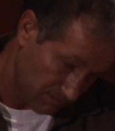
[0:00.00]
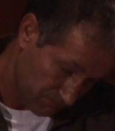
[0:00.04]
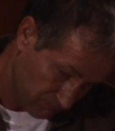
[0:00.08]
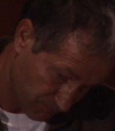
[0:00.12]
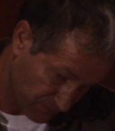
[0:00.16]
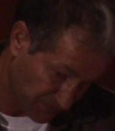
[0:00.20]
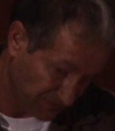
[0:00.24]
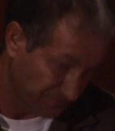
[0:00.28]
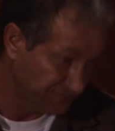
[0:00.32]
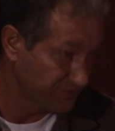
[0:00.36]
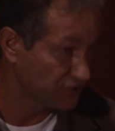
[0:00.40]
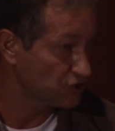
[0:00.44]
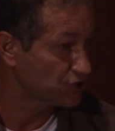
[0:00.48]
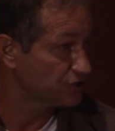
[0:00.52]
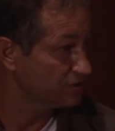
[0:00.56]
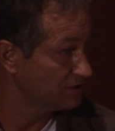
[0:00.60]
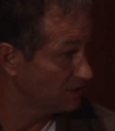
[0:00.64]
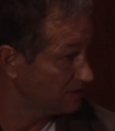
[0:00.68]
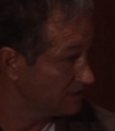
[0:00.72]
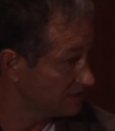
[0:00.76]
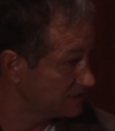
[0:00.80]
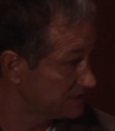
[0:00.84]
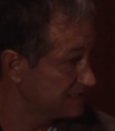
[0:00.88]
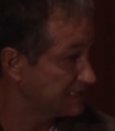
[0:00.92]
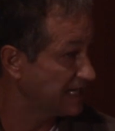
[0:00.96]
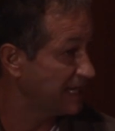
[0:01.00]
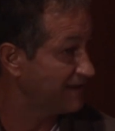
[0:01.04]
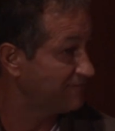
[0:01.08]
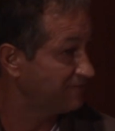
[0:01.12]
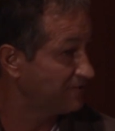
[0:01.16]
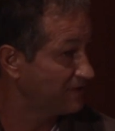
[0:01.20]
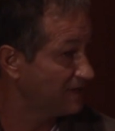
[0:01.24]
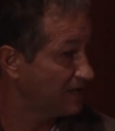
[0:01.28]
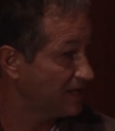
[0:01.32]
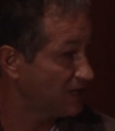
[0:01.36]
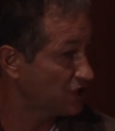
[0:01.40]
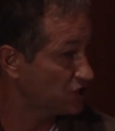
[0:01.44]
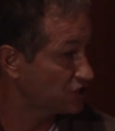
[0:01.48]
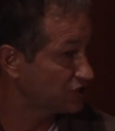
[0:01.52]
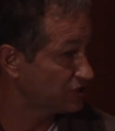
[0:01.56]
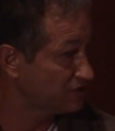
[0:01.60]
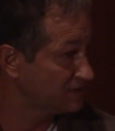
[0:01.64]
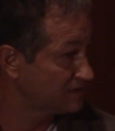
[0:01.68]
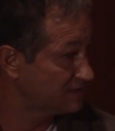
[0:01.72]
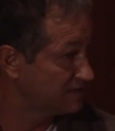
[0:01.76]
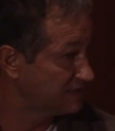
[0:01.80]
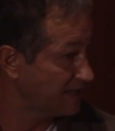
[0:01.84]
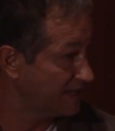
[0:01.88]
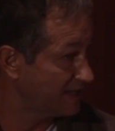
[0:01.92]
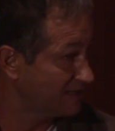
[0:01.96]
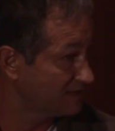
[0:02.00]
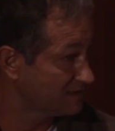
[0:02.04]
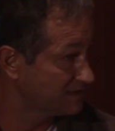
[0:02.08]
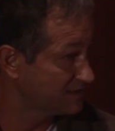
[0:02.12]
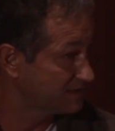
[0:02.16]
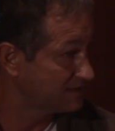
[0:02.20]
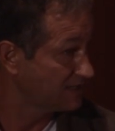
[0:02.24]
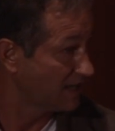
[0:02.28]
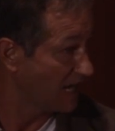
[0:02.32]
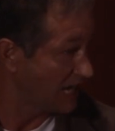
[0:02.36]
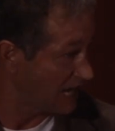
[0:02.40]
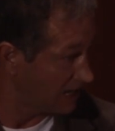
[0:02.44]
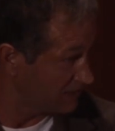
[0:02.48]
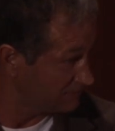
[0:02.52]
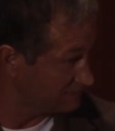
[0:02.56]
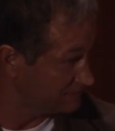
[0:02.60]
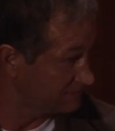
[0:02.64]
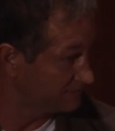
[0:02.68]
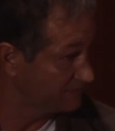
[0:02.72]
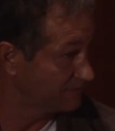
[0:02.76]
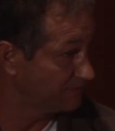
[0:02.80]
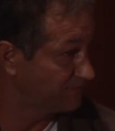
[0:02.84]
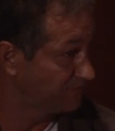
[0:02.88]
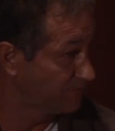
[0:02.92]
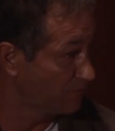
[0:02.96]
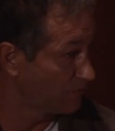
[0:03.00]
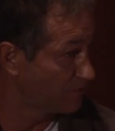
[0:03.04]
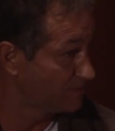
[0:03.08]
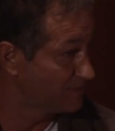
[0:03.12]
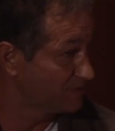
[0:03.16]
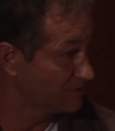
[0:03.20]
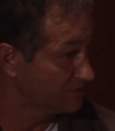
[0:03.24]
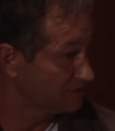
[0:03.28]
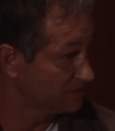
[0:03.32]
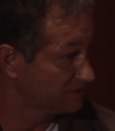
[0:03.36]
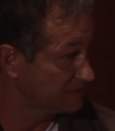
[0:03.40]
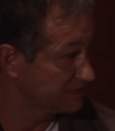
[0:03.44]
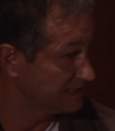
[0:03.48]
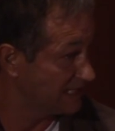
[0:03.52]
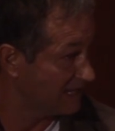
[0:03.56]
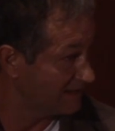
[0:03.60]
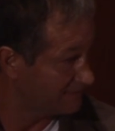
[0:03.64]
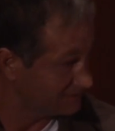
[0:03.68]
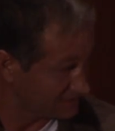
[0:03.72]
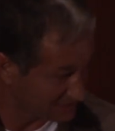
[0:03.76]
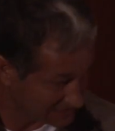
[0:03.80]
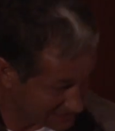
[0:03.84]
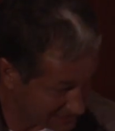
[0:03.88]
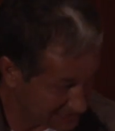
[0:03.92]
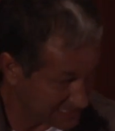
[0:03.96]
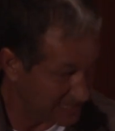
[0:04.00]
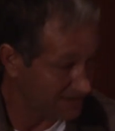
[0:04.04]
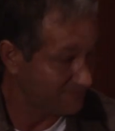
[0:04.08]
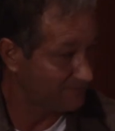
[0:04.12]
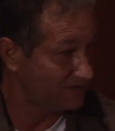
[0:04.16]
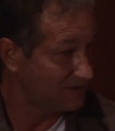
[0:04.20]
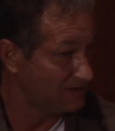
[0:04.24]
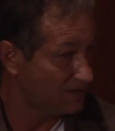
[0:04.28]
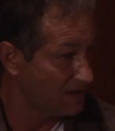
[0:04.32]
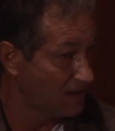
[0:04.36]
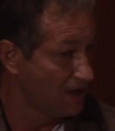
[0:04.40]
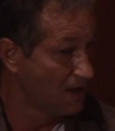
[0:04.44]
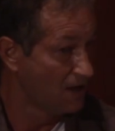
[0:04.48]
Provisionally seven nation states out of the former Yugoslavia, 7